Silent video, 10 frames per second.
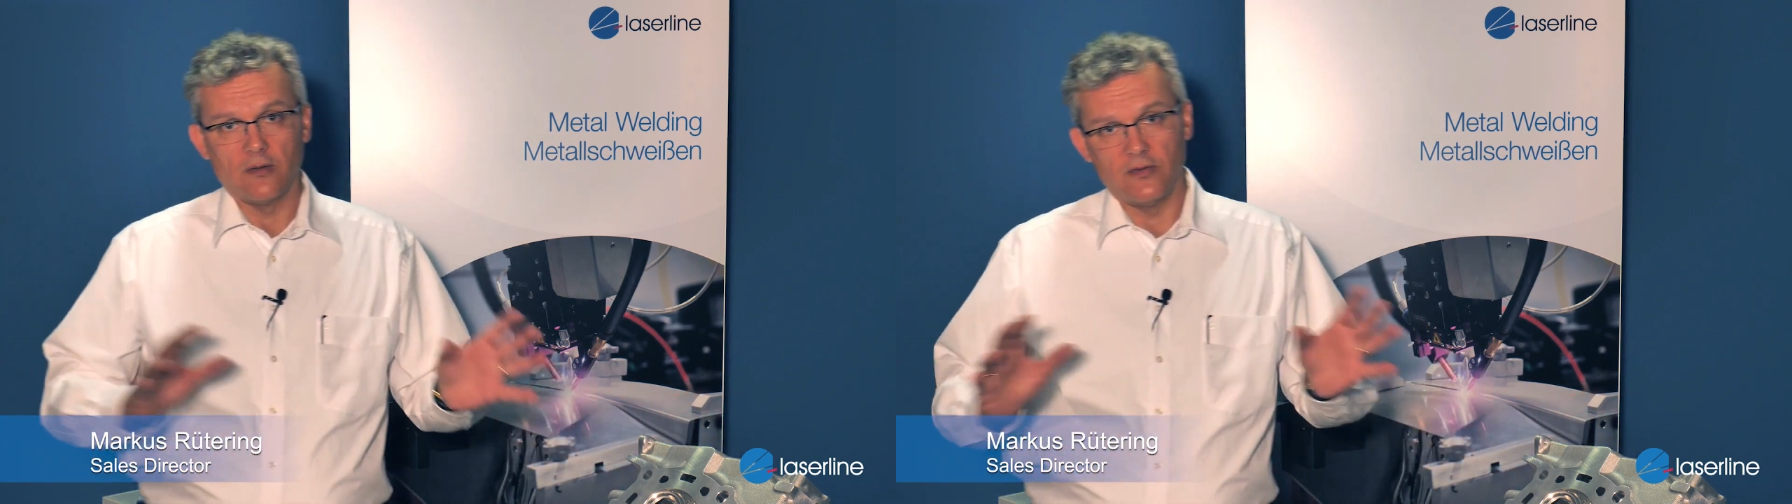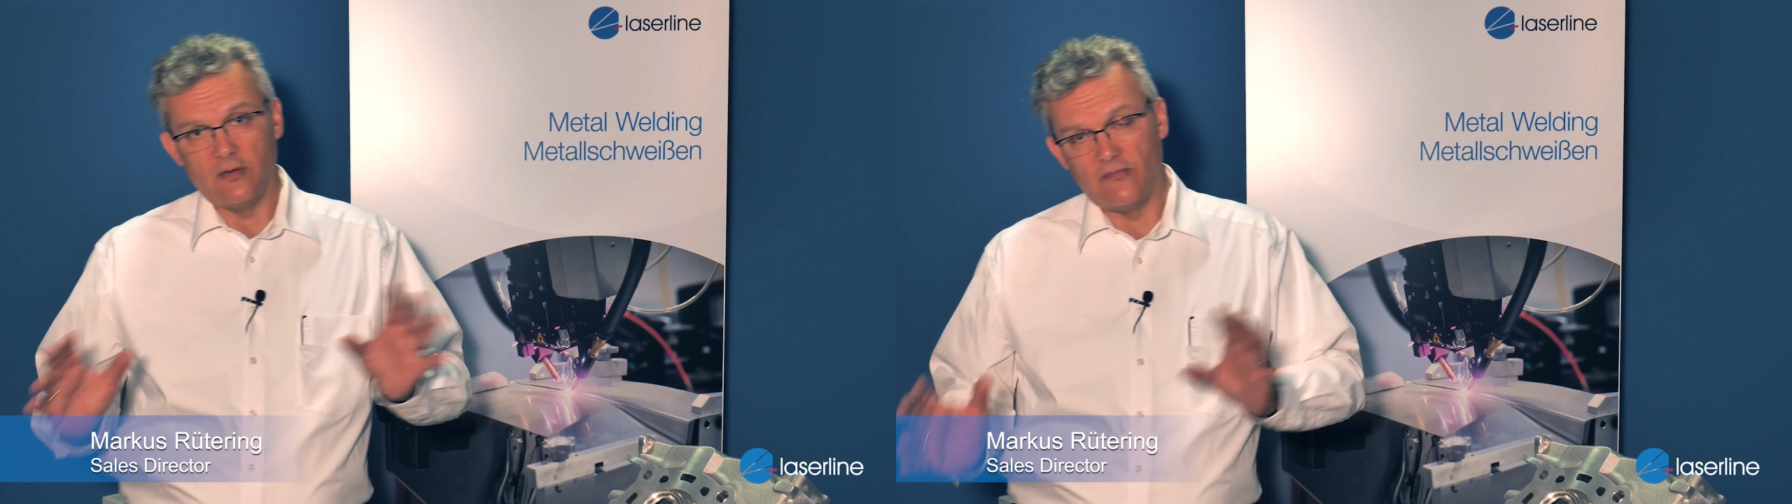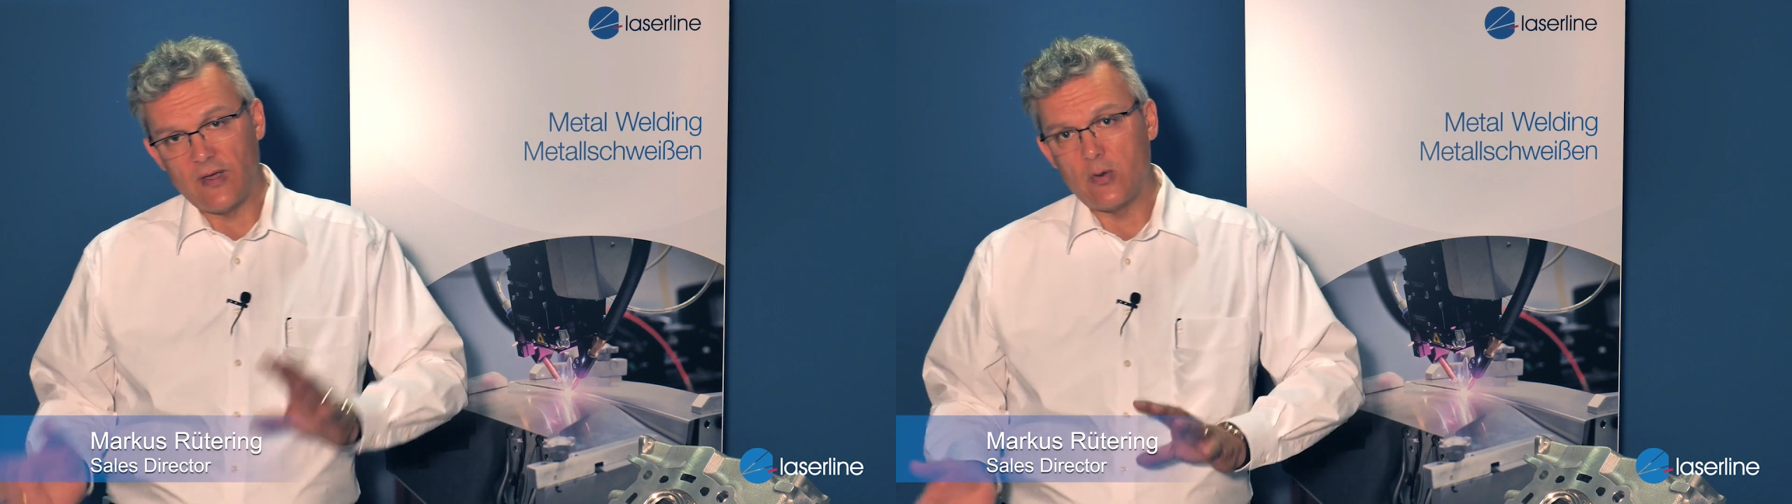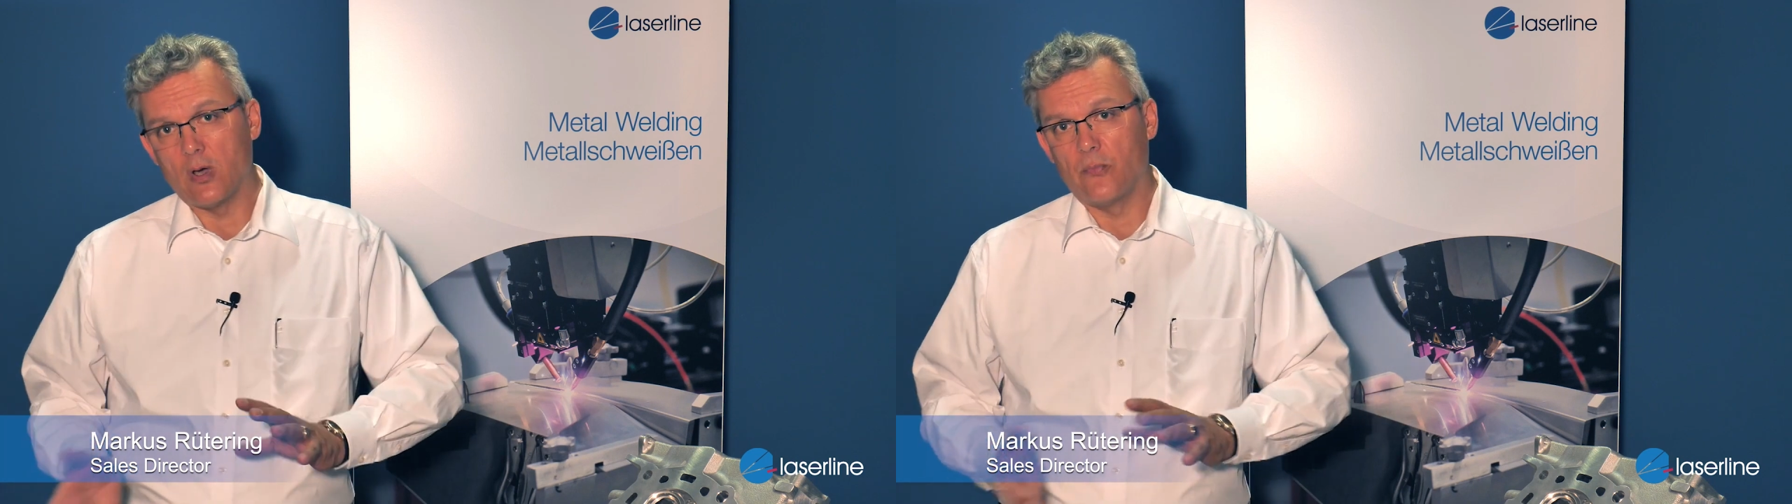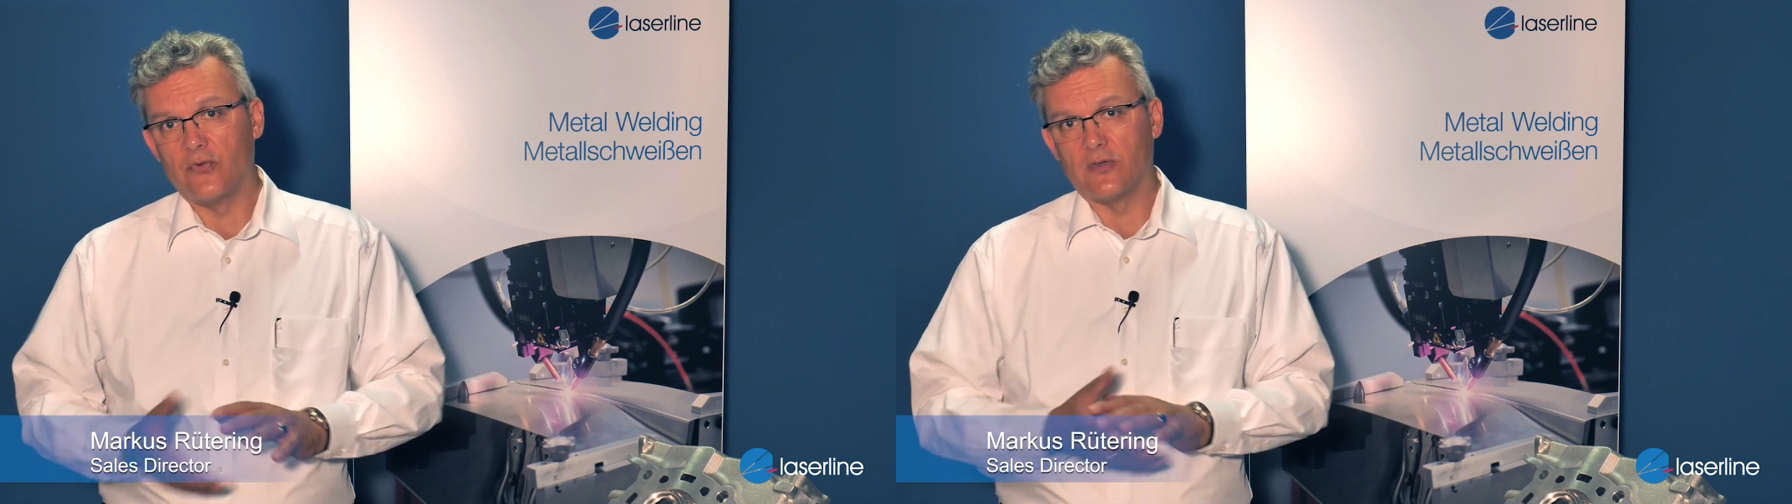the very
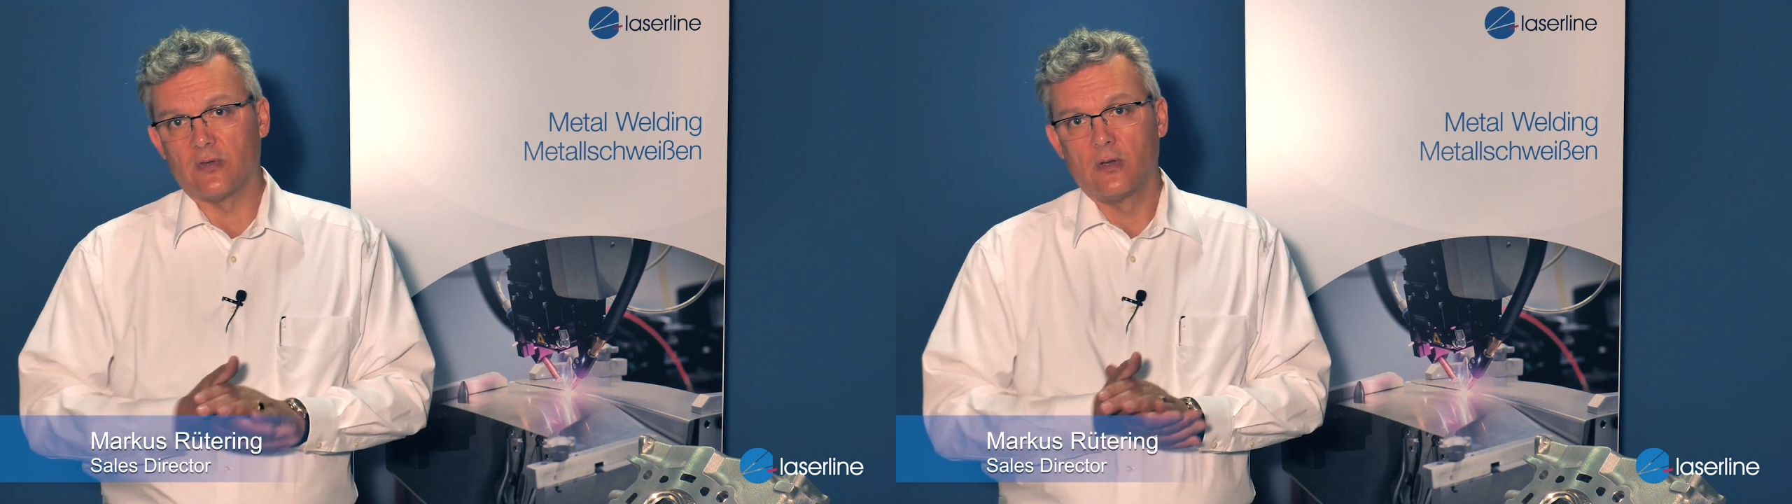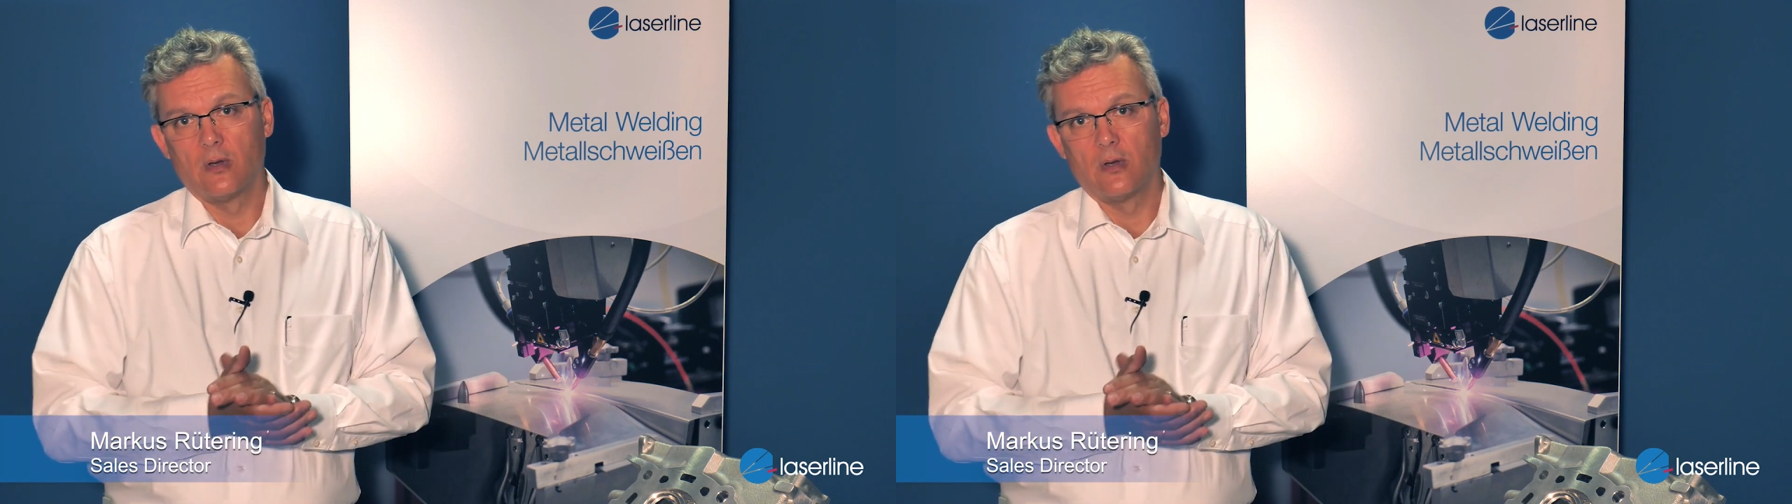obvious